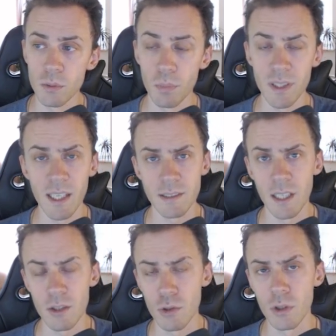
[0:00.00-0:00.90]
But that's
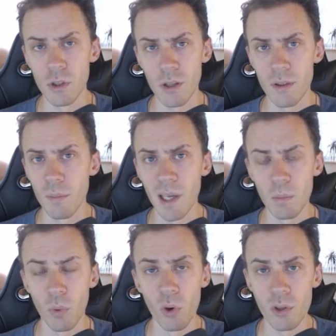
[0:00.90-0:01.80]
actually not the main
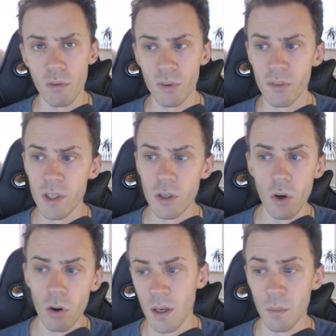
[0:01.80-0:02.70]
point of the
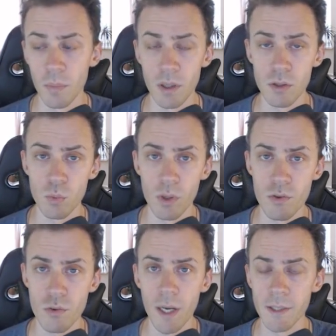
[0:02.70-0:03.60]
video, because when
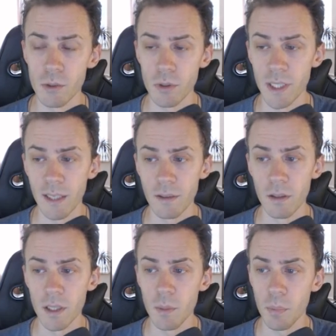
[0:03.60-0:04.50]
trying to connect the
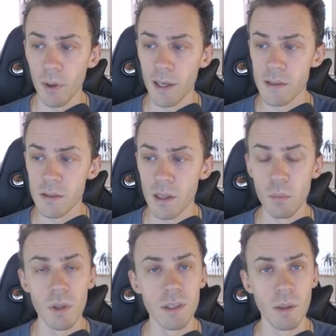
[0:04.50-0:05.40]
Leap, I
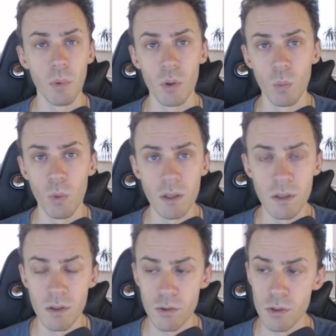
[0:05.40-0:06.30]
stumbled upon one
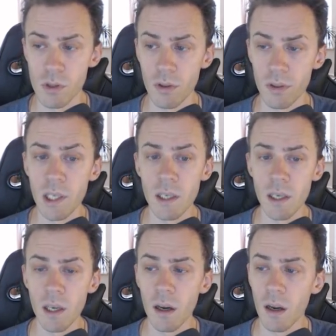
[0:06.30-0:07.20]
interesting thing
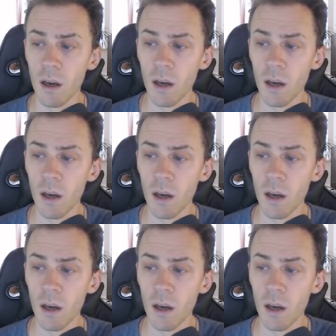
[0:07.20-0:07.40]
here,